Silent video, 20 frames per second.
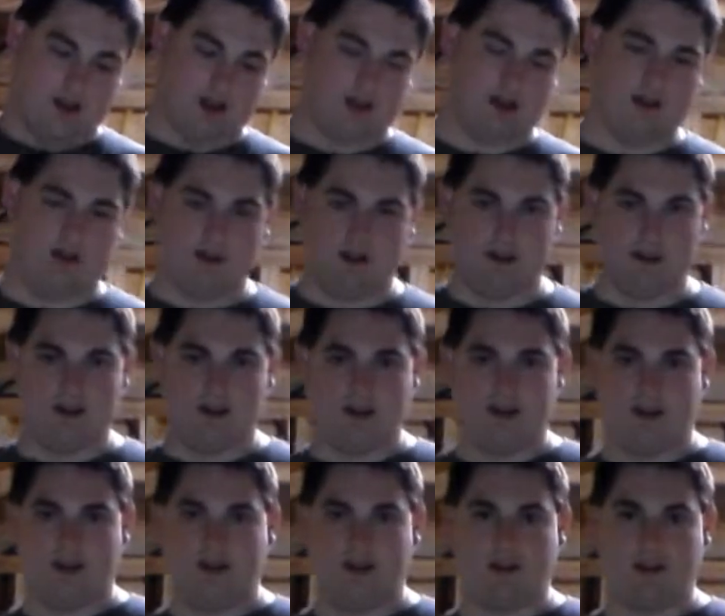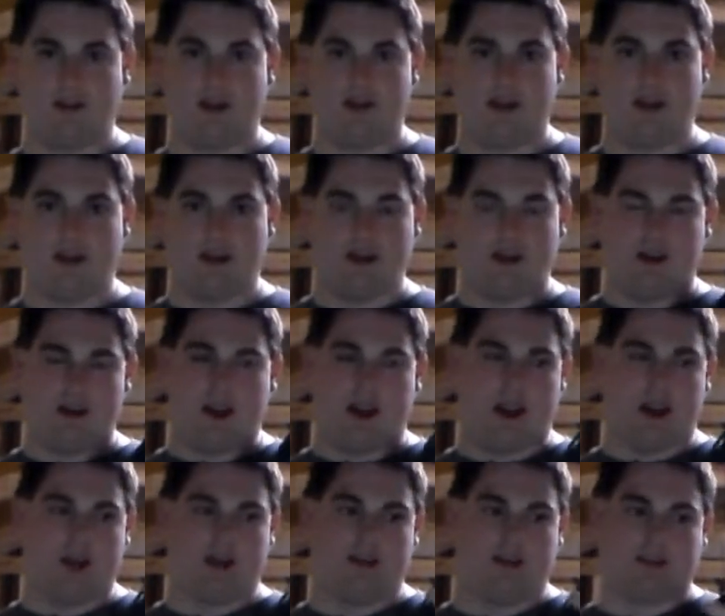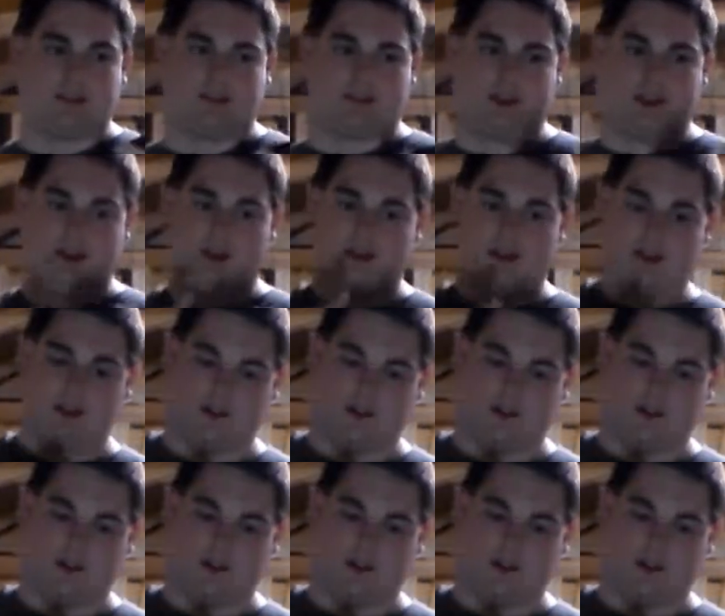You know, and that's it.